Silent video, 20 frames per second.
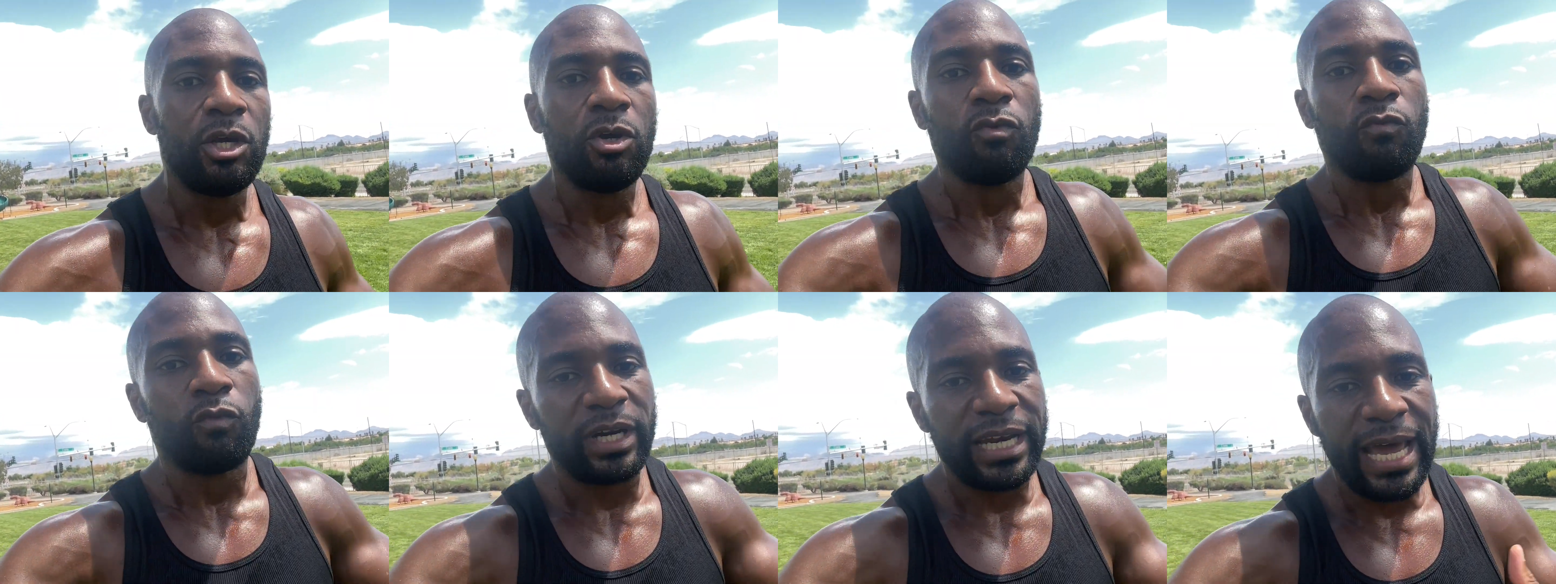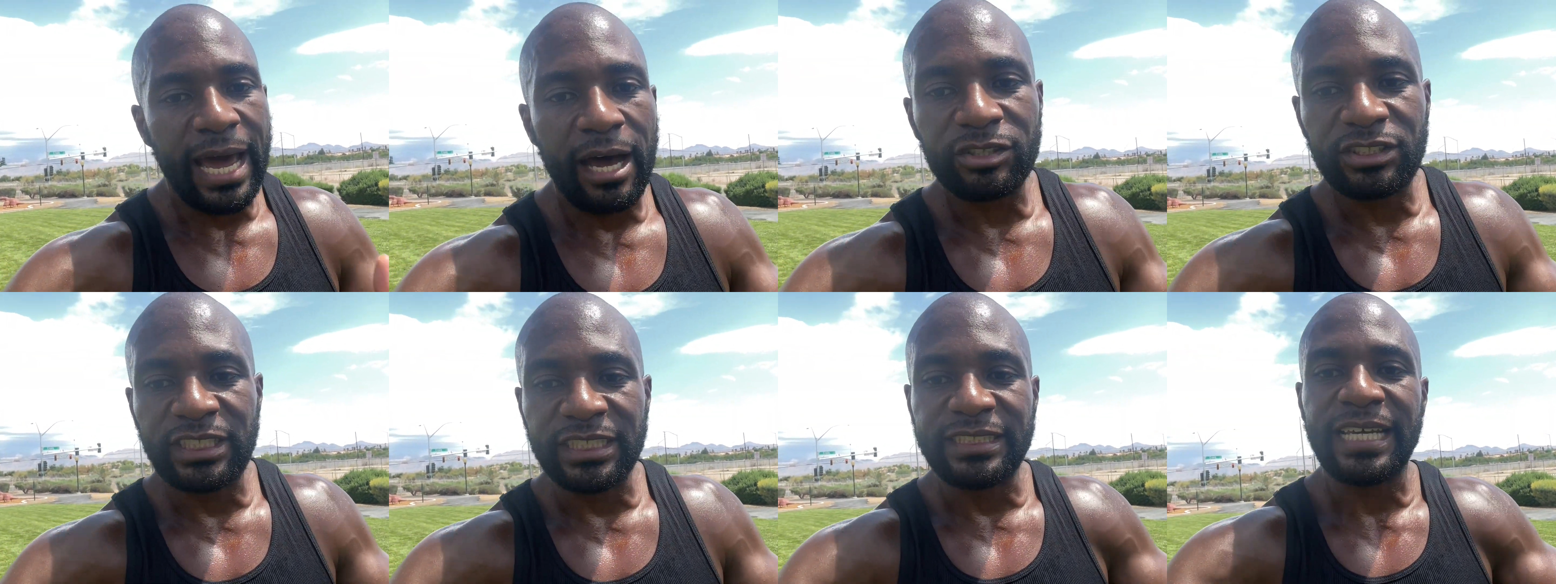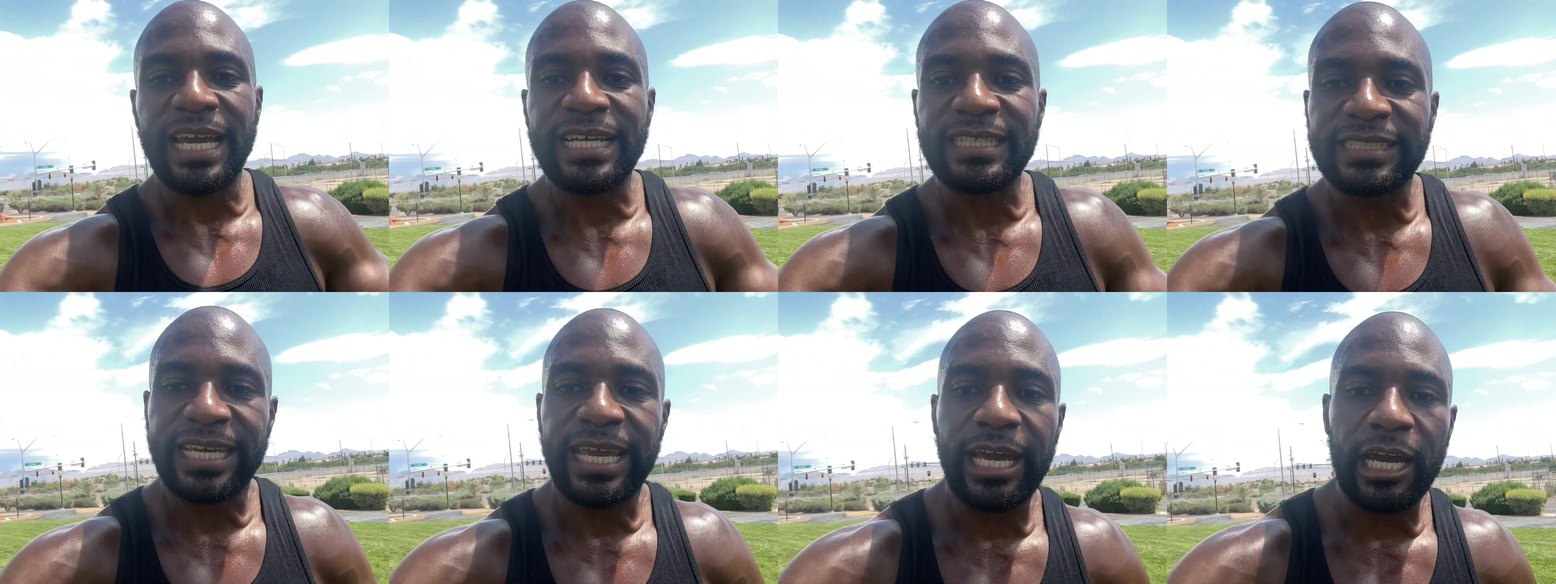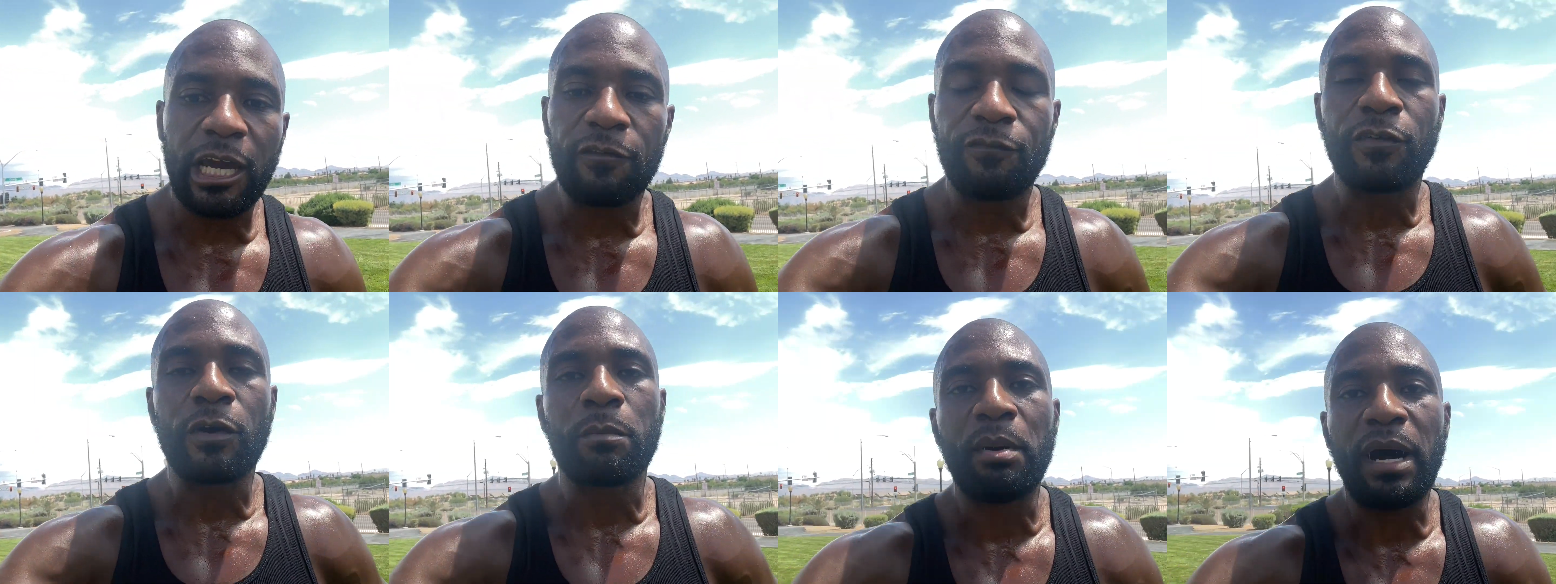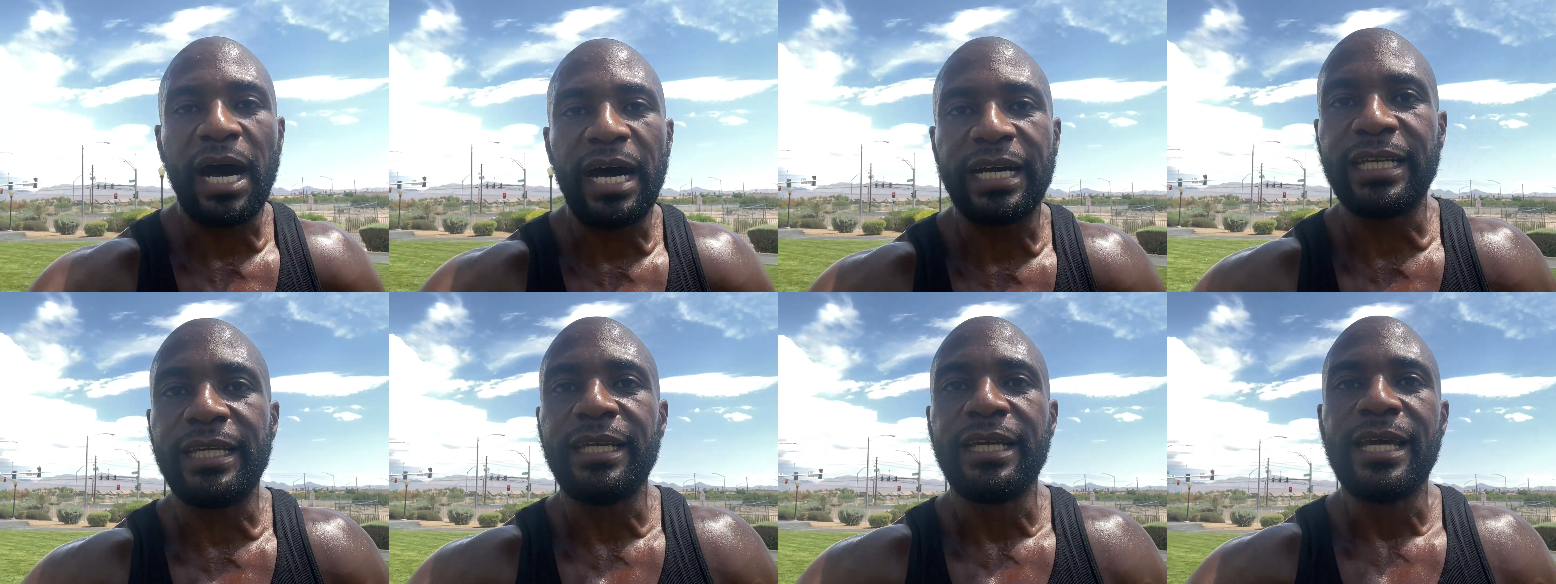with how she takes care of her
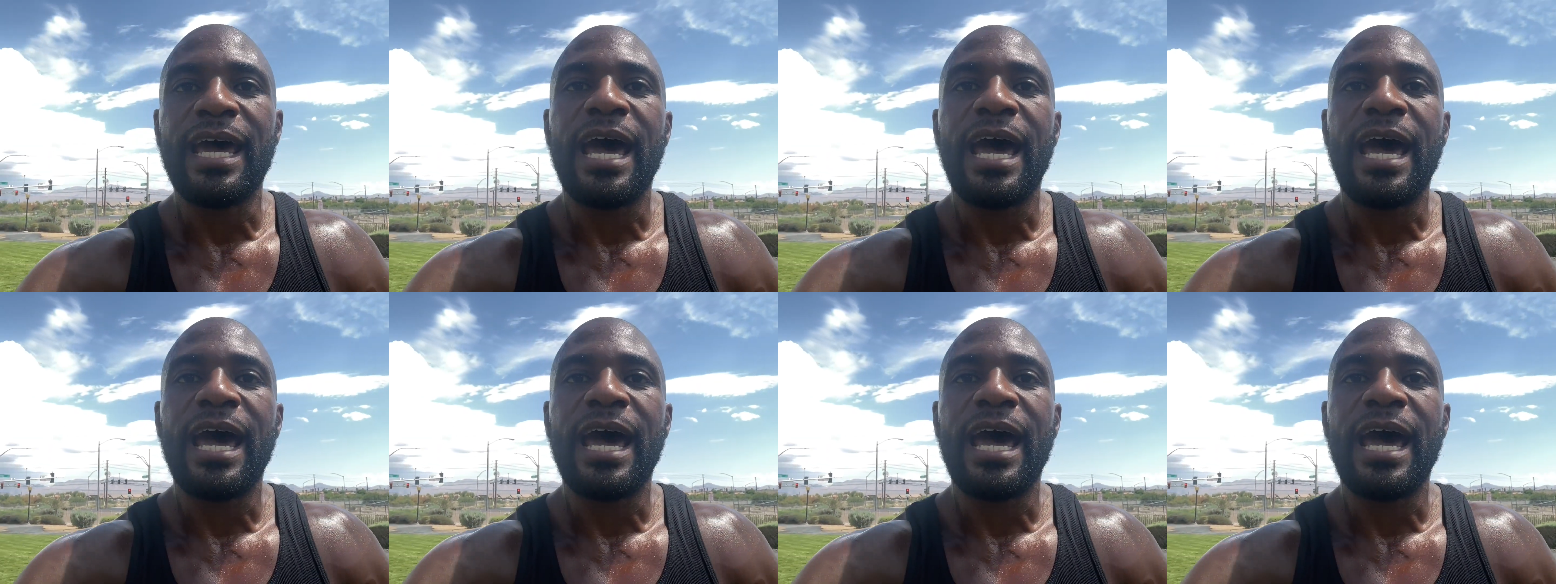body,